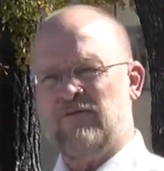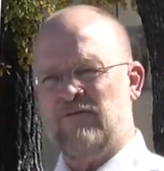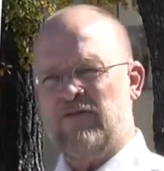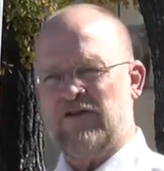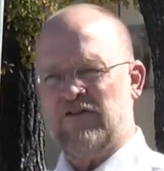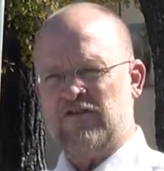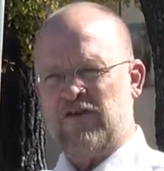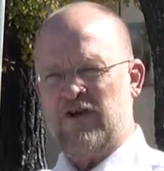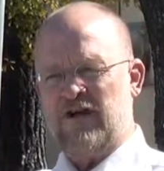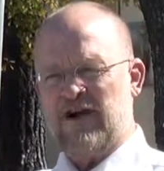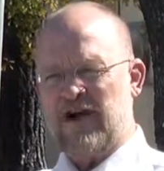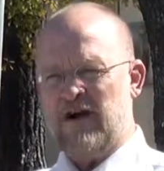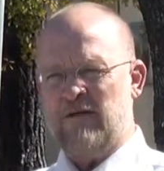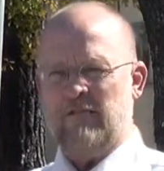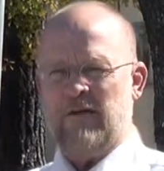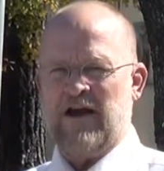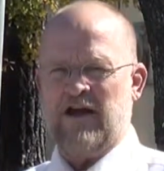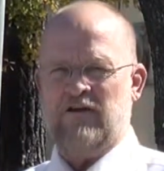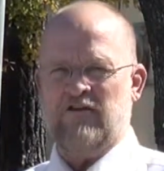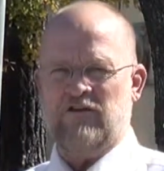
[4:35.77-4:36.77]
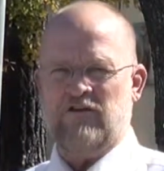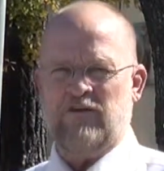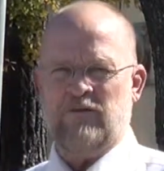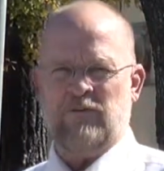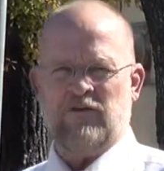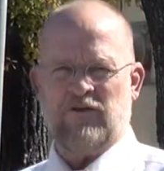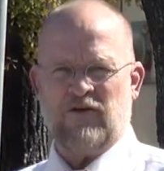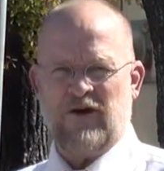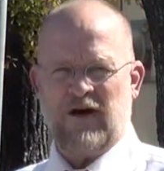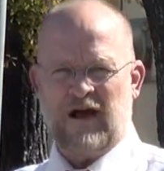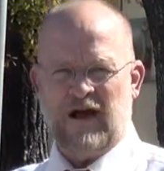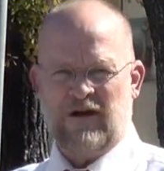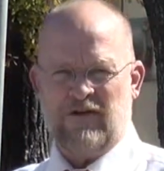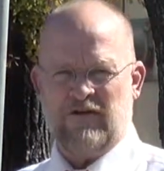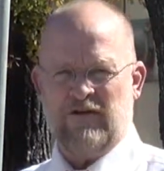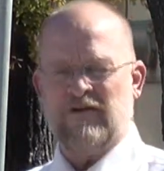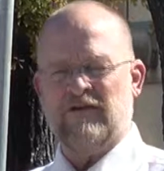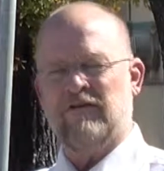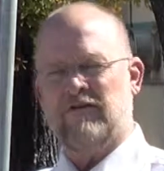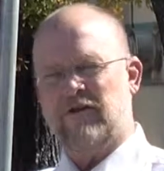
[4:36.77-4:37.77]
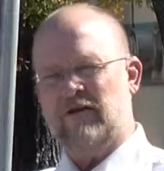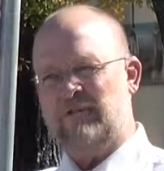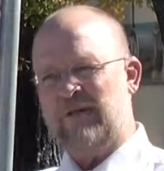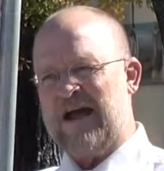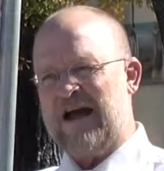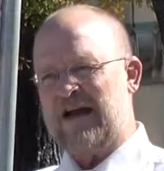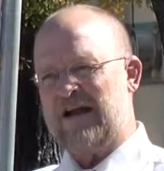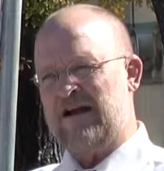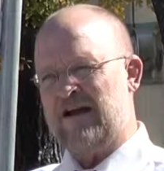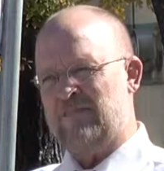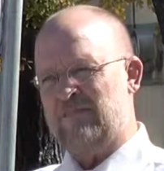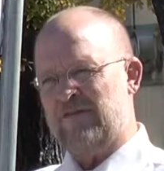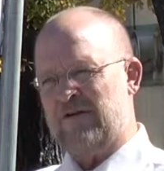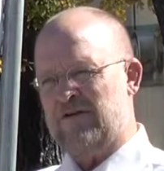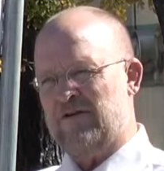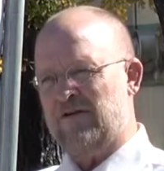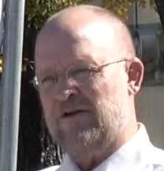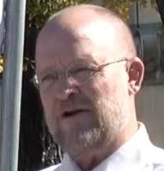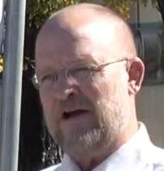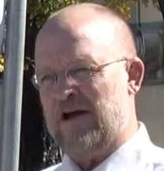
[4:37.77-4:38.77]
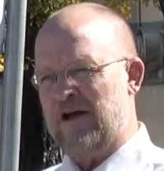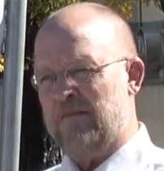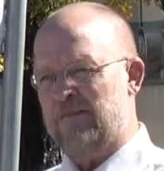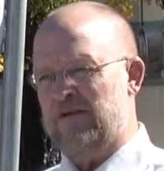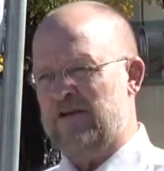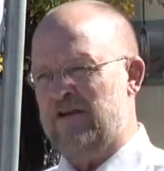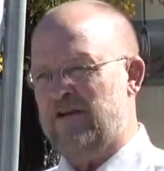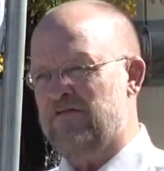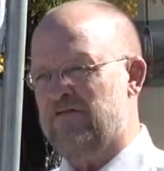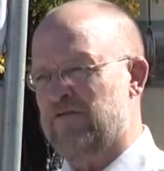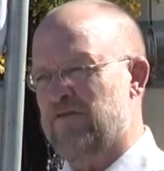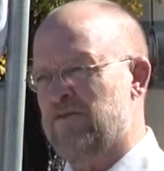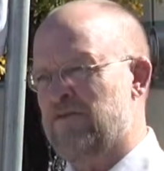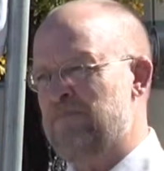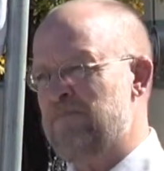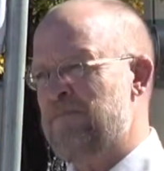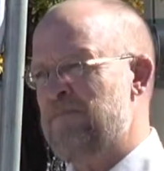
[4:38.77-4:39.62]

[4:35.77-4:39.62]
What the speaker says: Once our combat troops are out, they're back up into an upheaval.